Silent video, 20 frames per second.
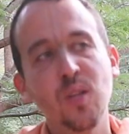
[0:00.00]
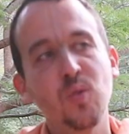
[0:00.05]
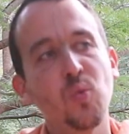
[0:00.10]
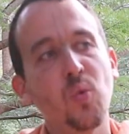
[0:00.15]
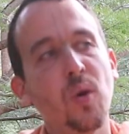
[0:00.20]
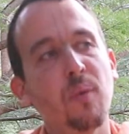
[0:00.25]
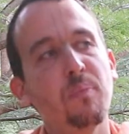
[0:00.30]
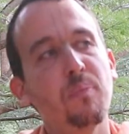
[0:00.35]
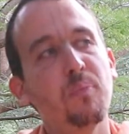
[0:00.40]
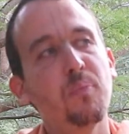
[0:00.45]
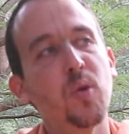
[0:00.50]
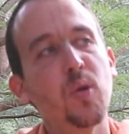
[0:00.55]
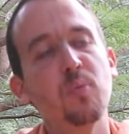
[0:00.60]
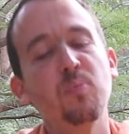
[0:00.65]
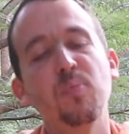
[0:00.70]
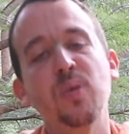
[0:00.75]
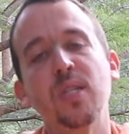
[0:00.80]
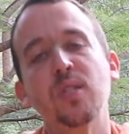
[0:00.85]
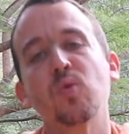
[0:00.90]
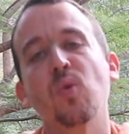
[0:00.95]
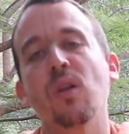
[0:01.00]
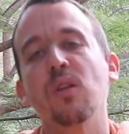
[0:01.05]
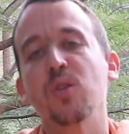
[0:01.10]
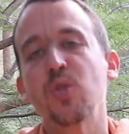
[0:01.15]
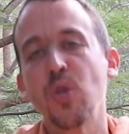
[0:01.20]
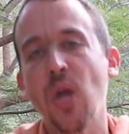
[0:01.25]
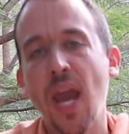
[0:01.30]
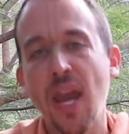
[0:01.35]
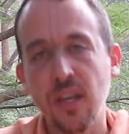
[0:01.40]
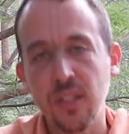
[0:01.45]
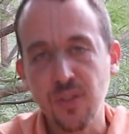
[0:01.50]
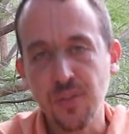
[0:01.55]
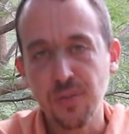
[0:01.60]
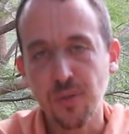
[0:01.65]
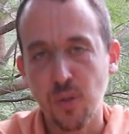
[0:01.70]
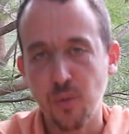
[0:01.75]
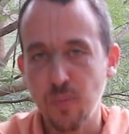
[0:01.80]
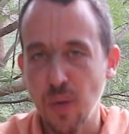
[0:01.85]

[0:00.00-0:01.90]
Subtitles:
to a perpetual change for